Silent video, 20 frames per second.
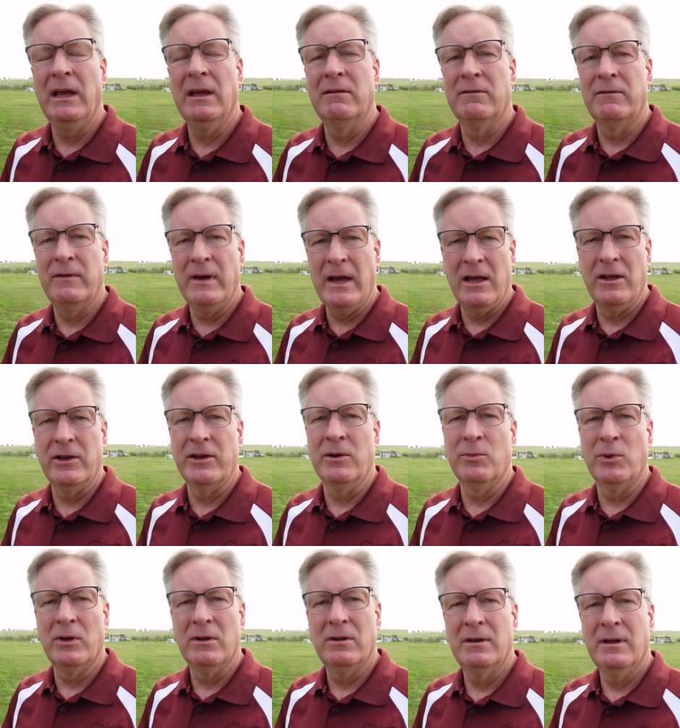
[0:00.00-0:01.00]

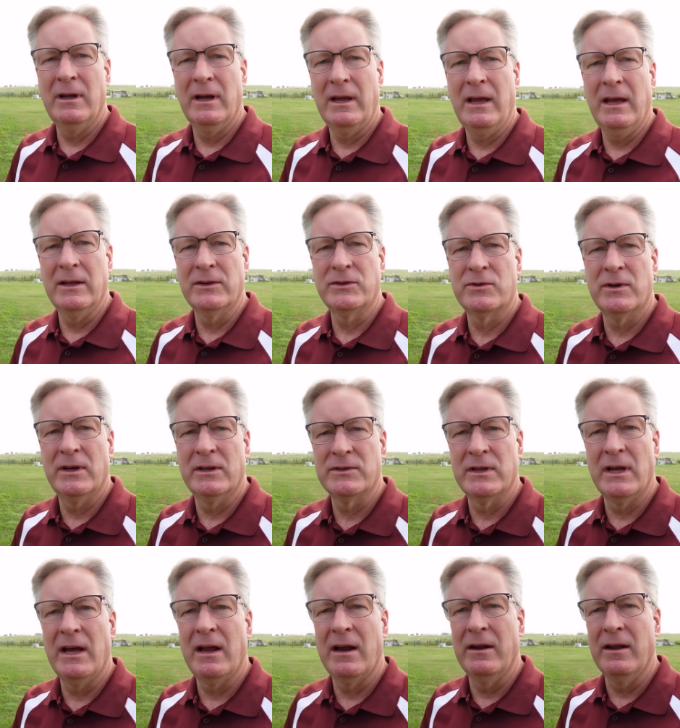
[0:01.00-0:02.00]
invaluable. I can't stress
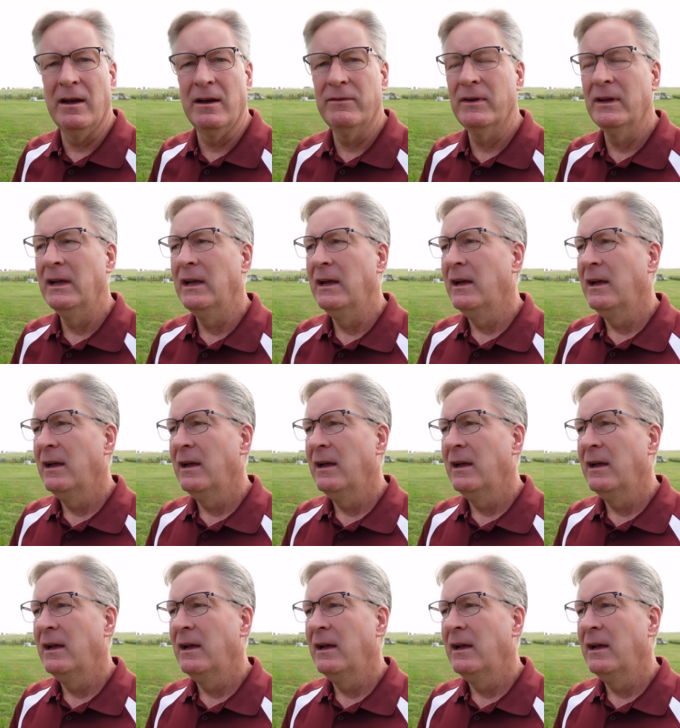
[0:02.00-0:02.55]
that enough.